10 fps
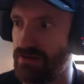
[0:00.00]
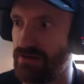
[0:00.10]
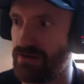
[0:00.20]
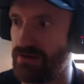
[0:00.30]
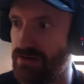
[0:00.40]

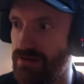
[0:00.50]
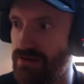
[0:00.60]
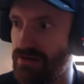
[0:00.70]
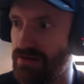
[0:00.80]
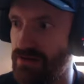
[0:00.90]

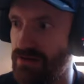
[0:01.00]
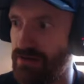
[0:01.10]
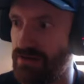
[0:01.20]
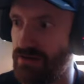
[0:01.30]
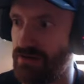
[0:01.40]

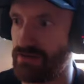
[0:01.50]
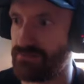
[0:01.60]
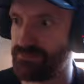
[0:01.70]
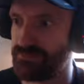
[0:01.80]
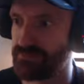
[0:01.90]

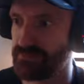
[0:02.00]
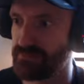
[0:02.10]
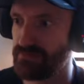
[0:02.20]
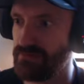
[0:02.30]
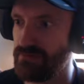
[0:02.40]

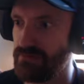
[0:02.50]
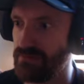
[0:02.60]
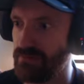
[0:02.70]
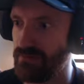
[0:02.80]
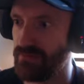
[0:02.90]

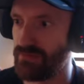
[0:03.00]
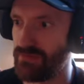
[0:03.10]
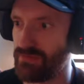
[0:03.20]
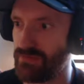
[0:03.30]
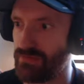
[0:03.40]

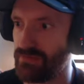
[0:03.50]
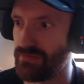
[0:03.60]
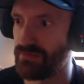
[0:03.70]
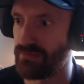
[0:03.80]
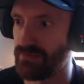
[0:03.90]

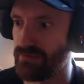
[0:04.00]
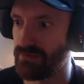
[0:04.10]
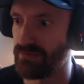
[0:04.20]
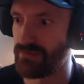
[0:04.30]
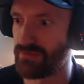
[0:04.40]

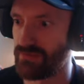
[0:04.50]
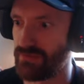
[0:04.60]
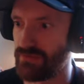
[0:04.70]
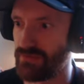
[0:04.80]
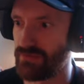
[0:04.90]

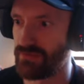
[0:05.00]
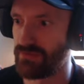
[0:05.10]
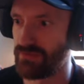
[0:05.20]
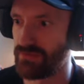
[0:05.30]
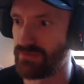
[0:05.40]

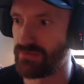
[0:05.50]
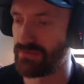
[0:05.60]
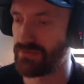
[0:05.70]
(silence)